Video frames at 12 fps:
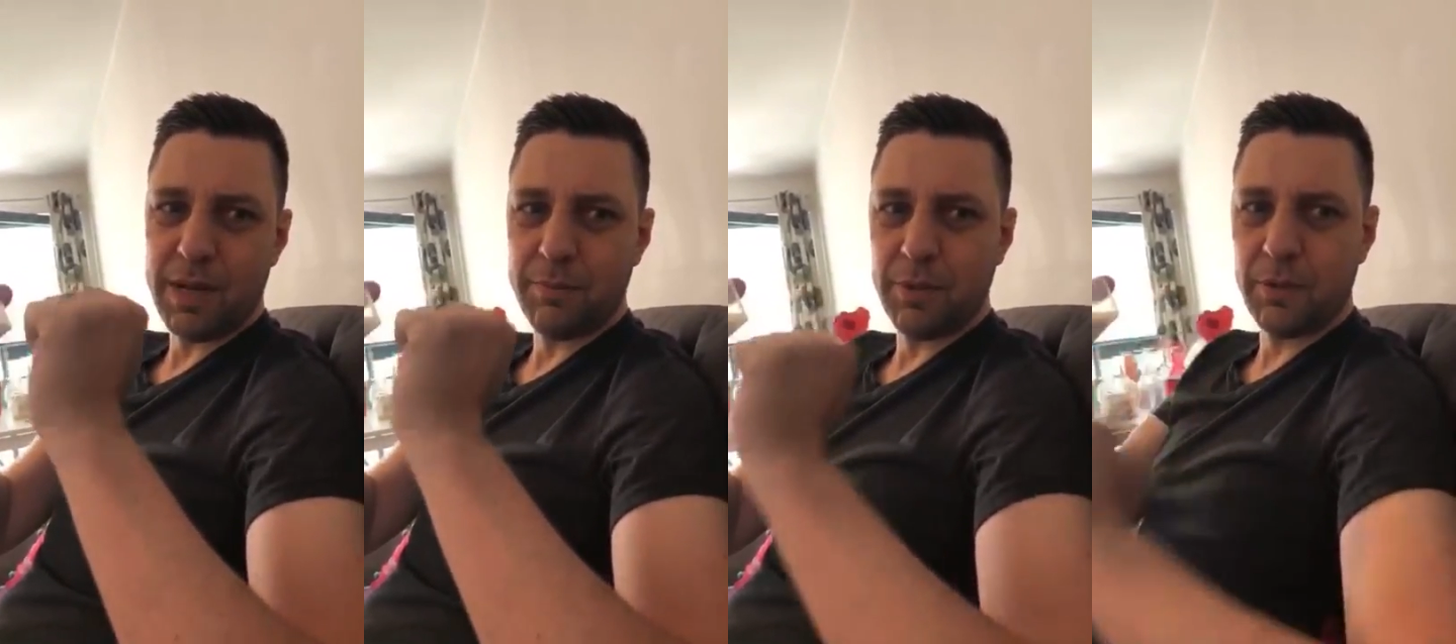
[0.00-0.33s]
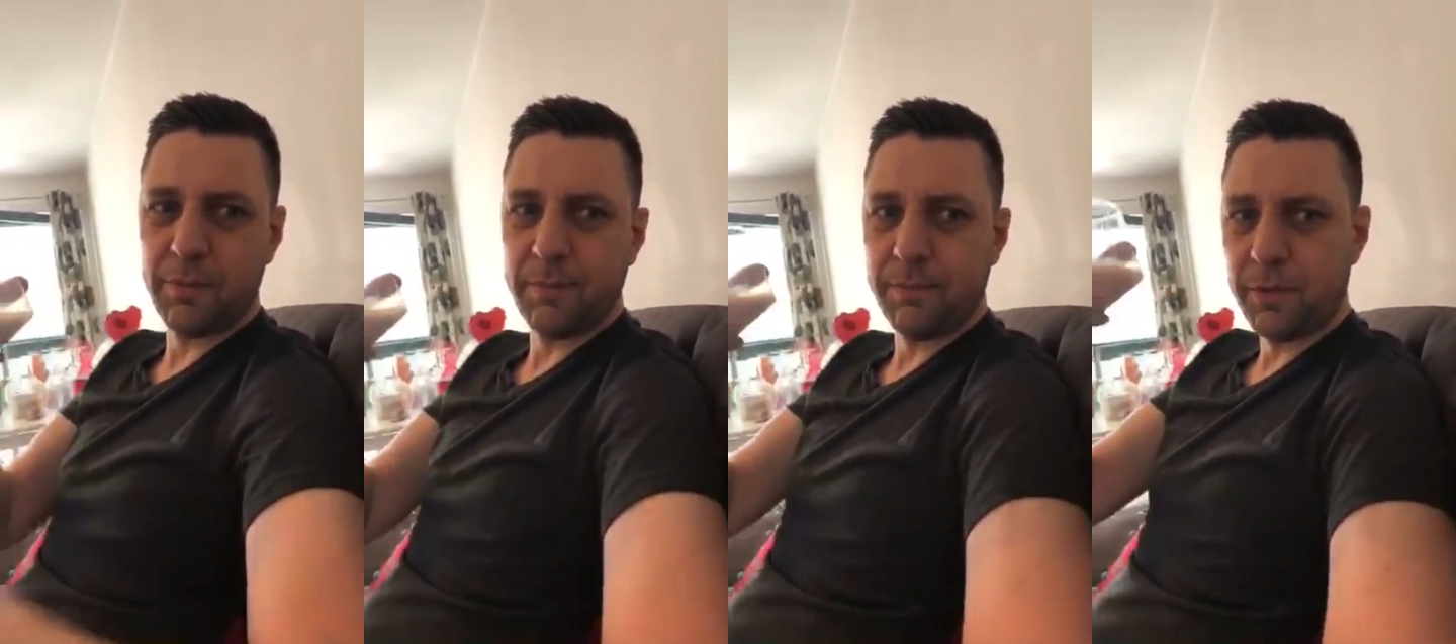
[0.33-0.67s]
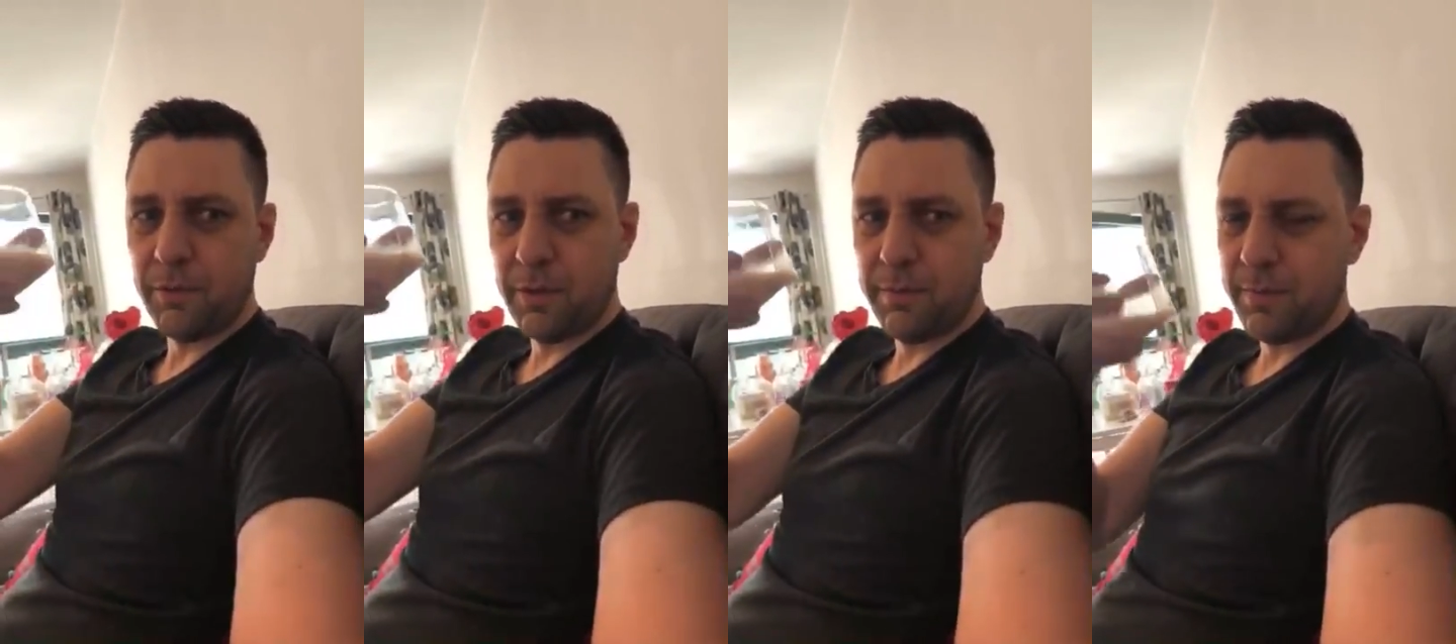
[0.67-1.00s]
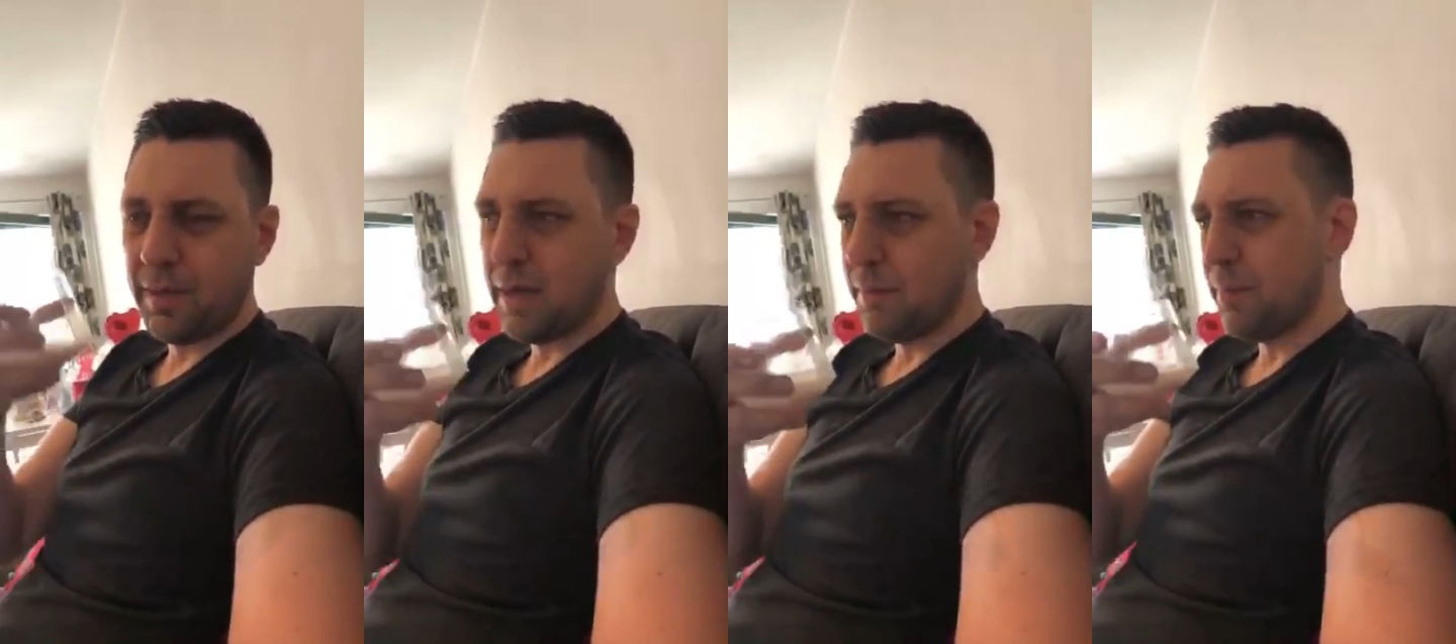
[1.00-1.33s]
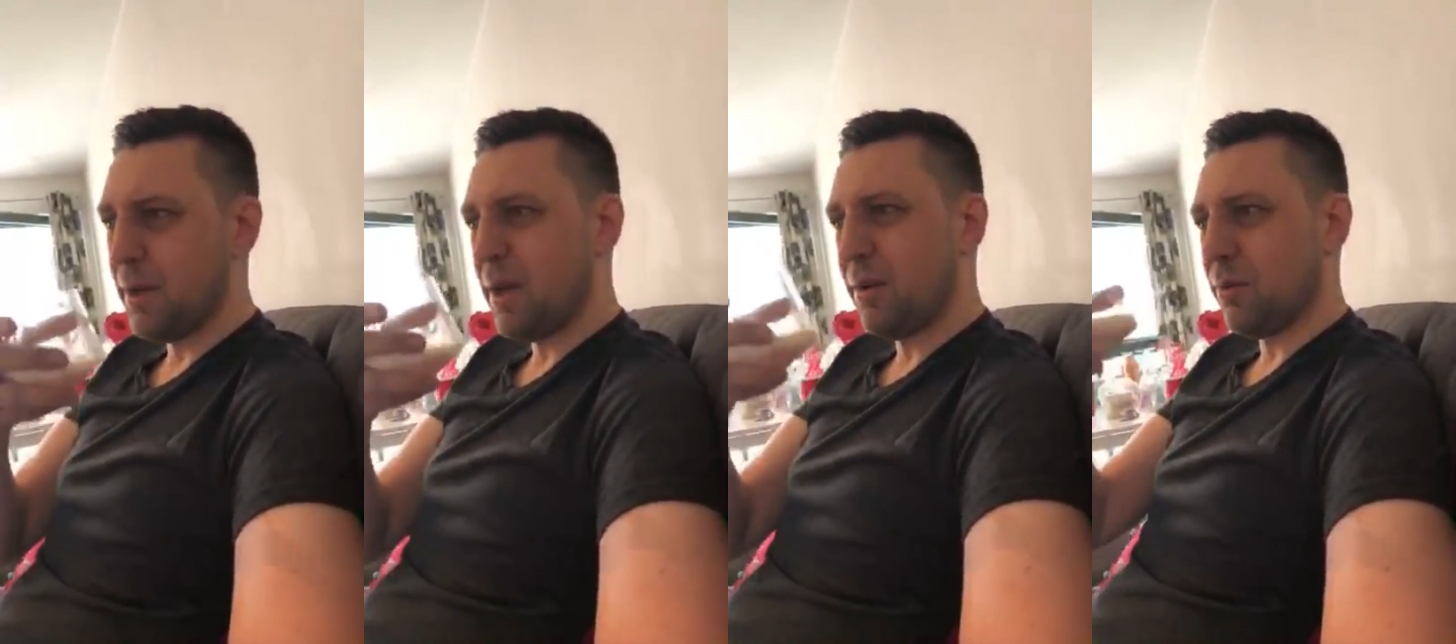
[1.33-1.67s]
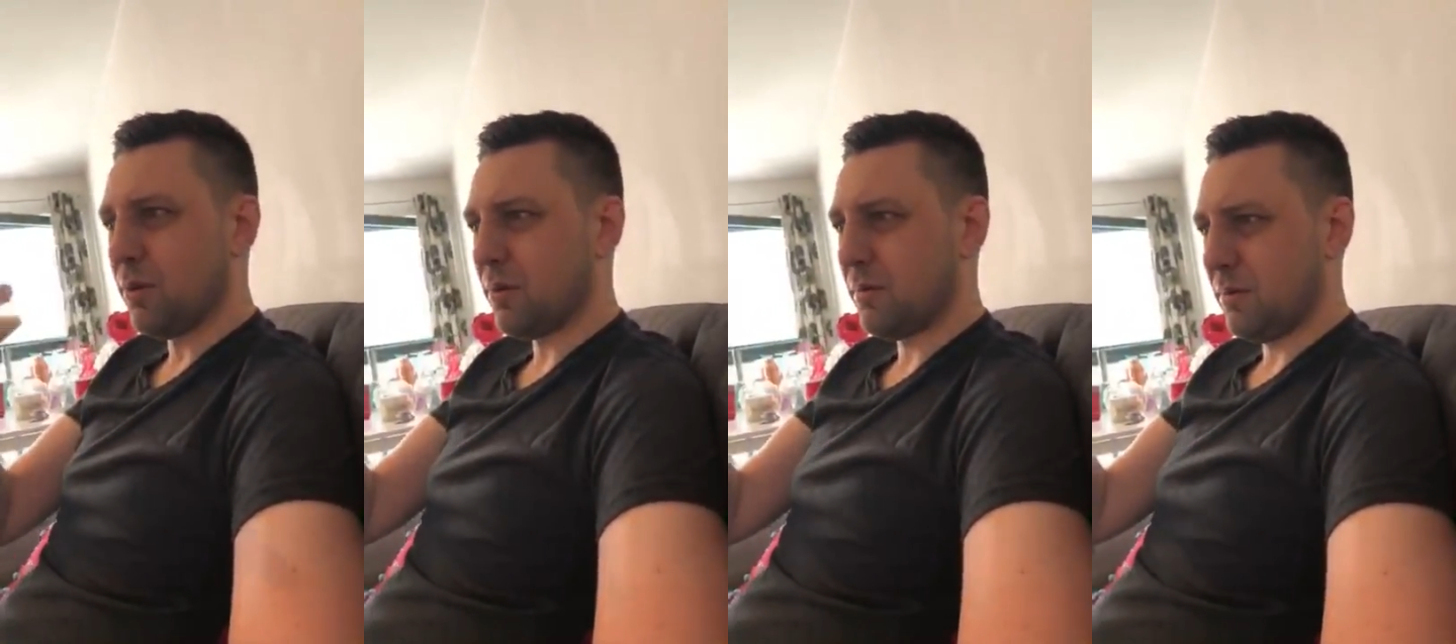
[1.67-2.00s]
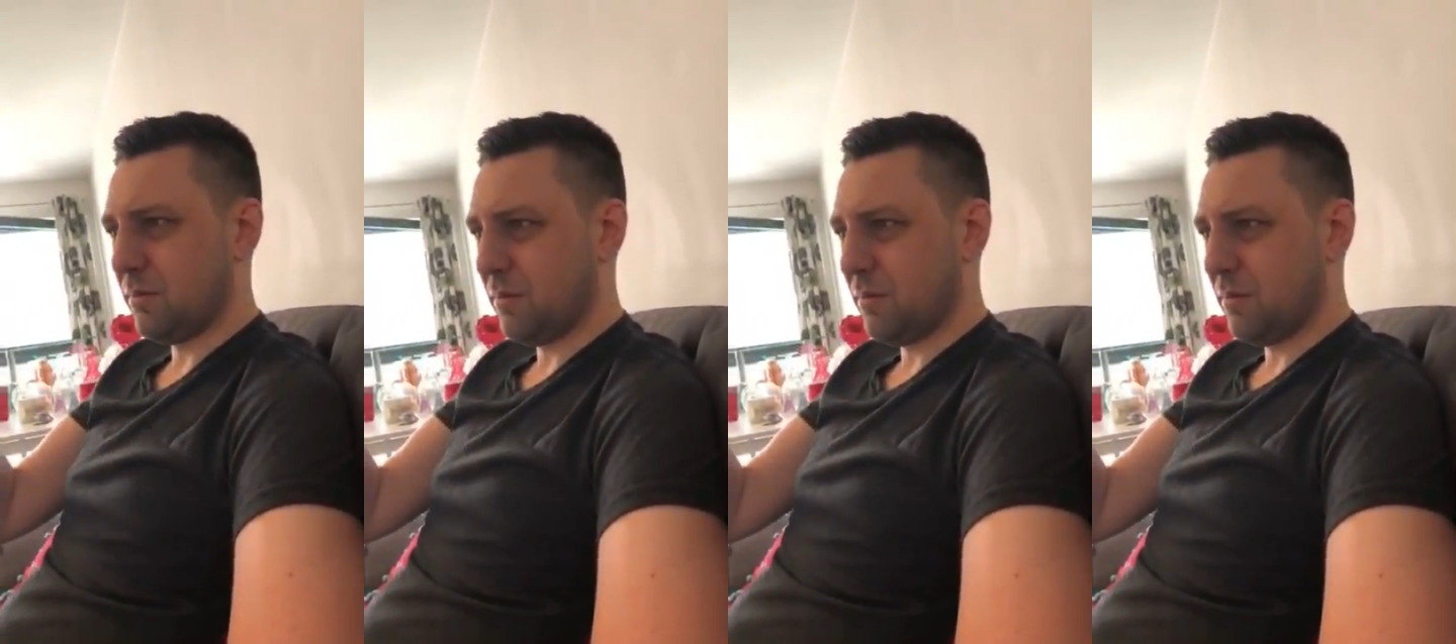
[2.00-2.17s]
the Malibu. Malibu. Yeah.